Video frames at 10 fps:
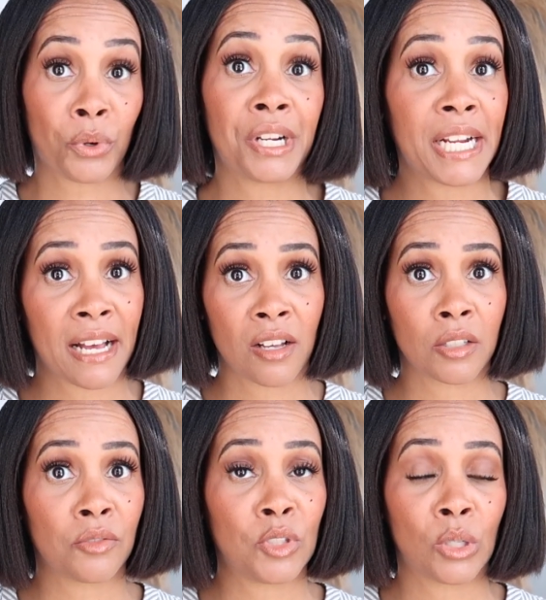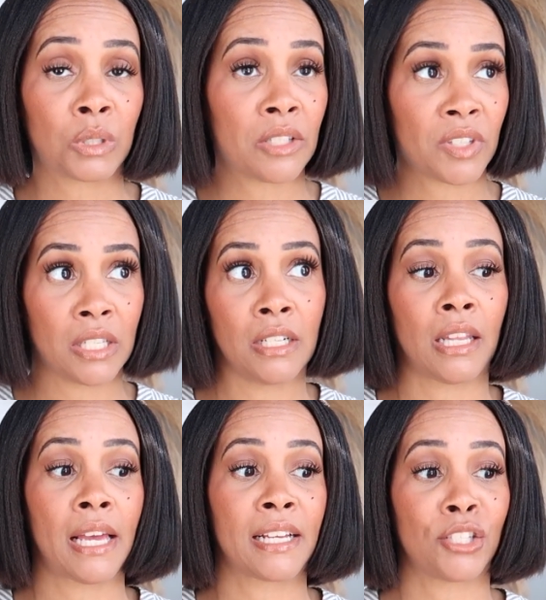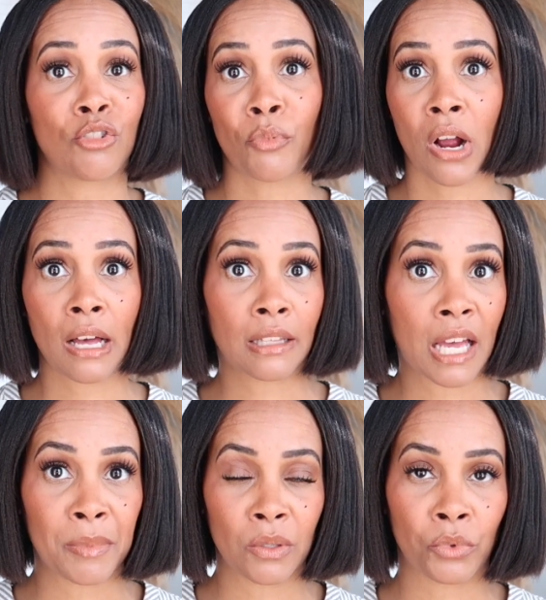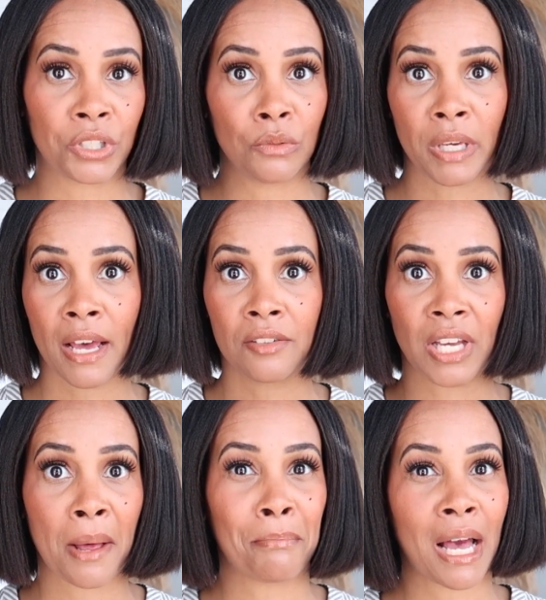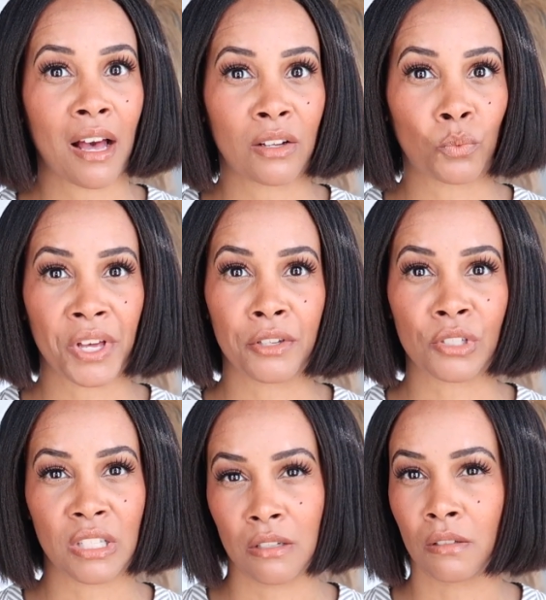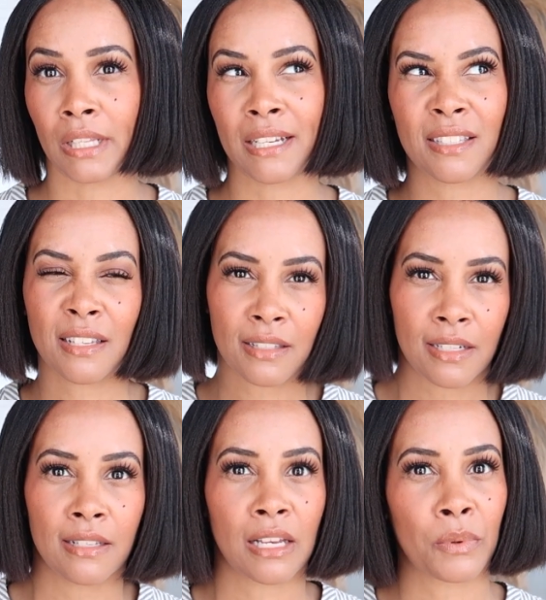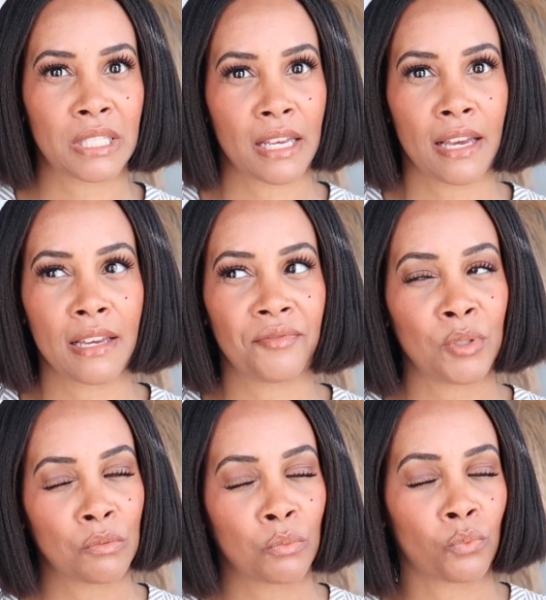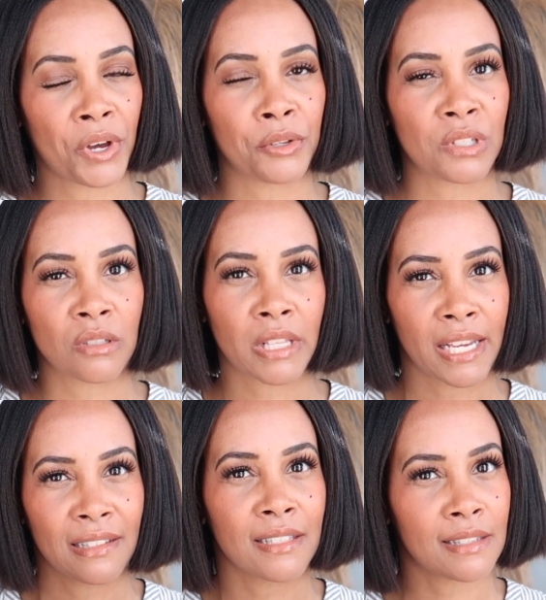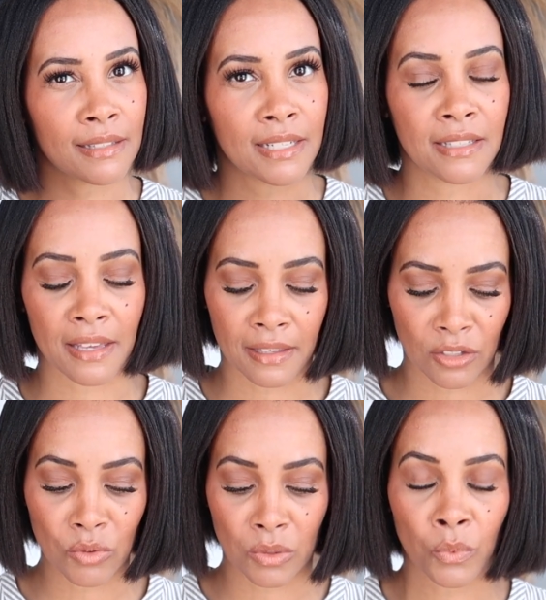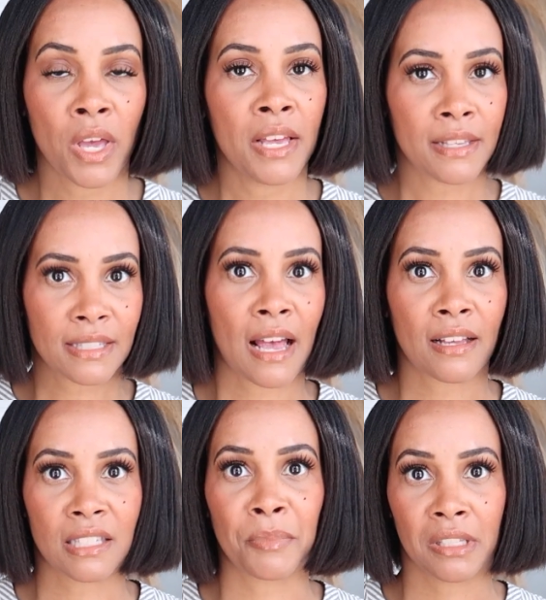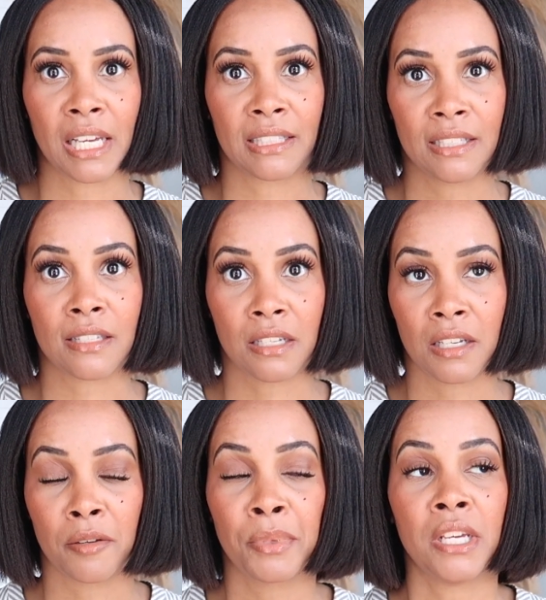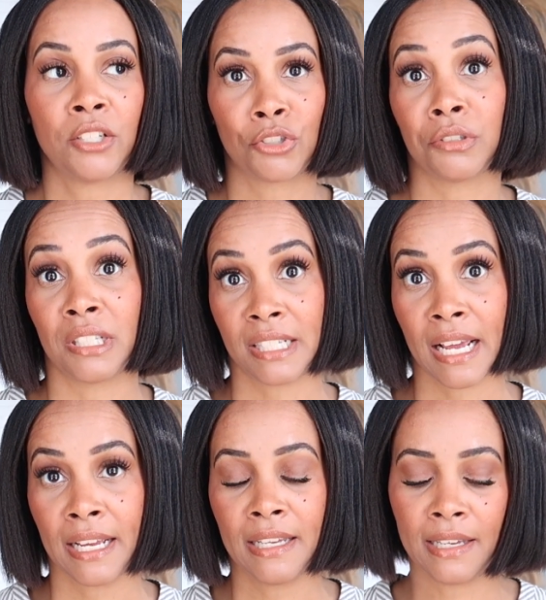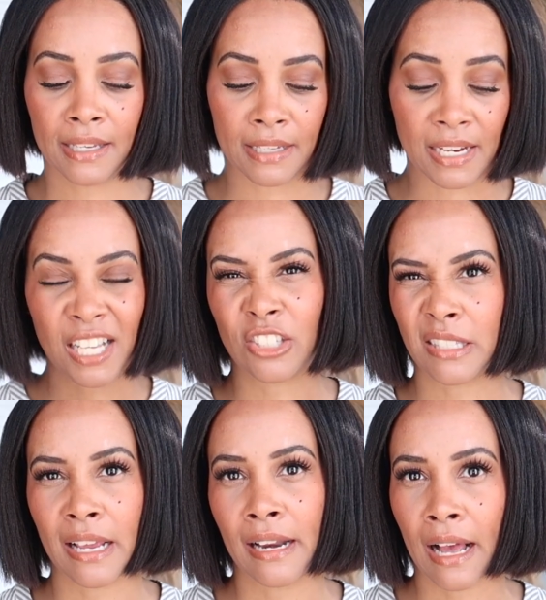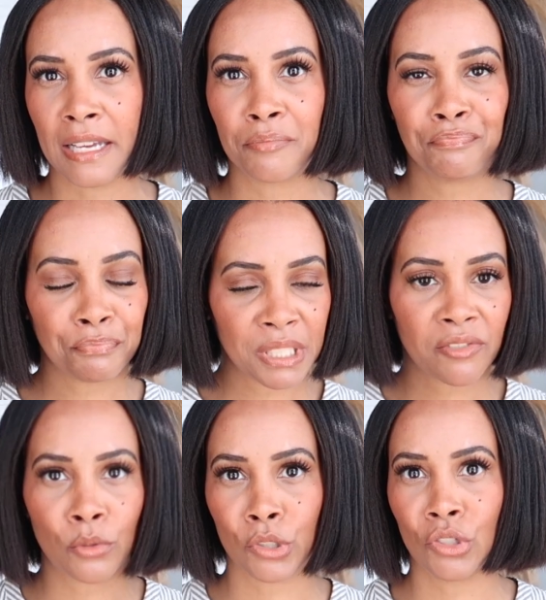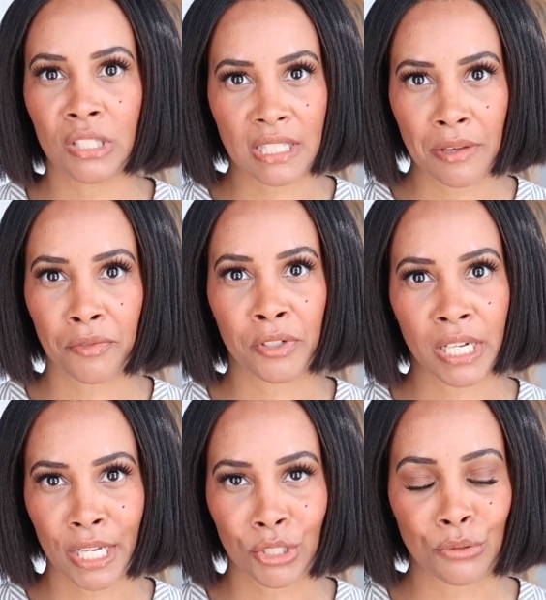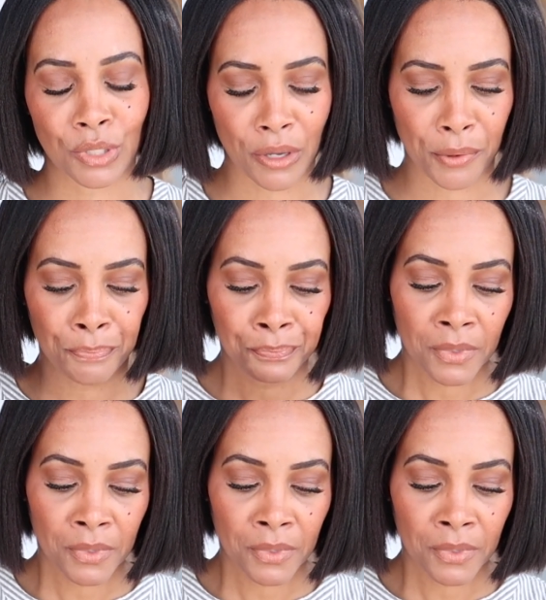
wear it now if you don't live in like a super hot climate where you kind of got mild weather still, like 60s, I would say. If you weather's like in the 60s, I think you could style something like this up during the day and not just at night. But of course you could save it for night too, so